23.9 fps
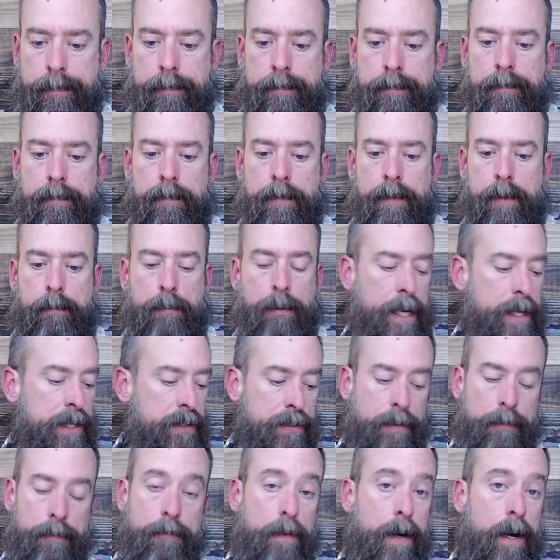Praise the
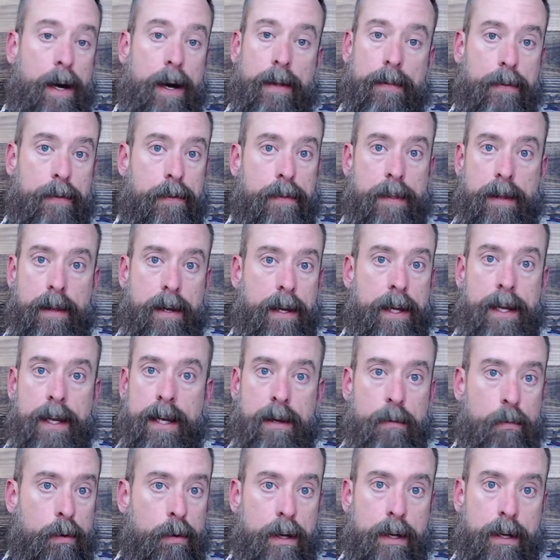Father that any
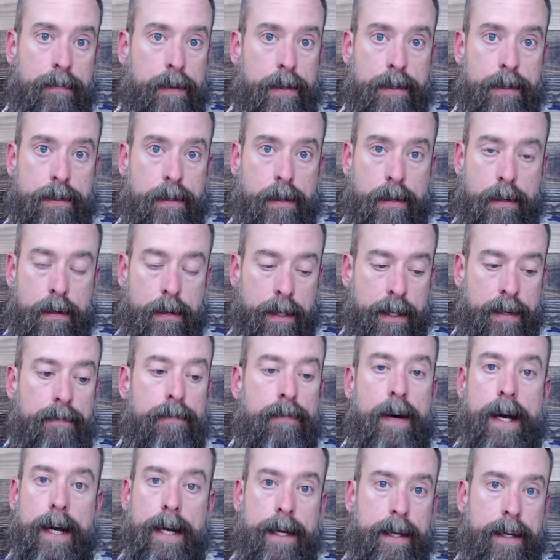one of us are
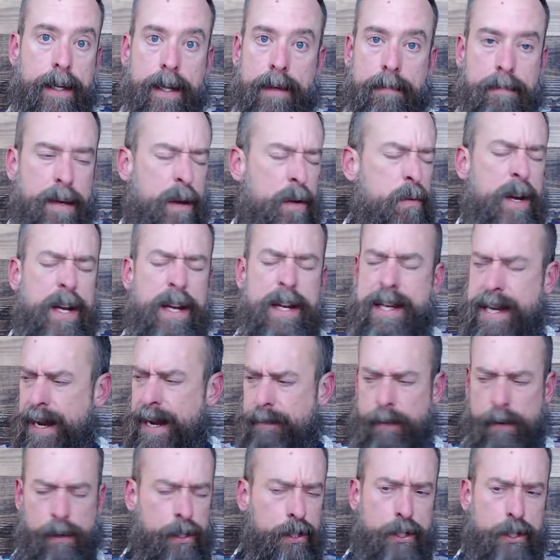invited in. May we
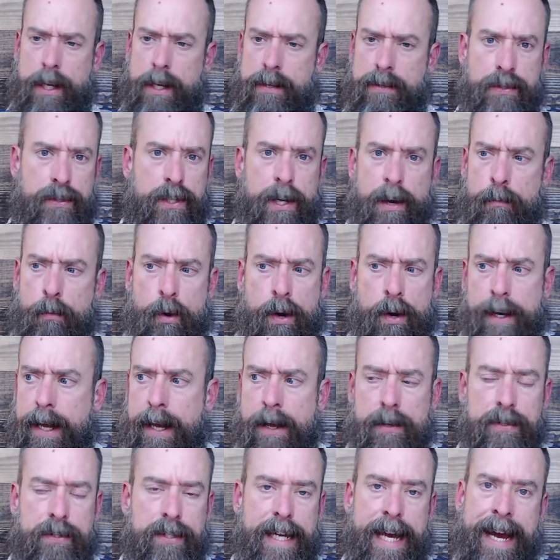never shut someone
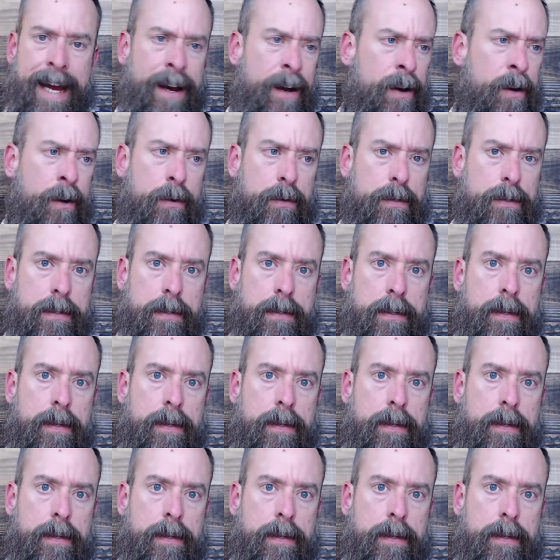else out.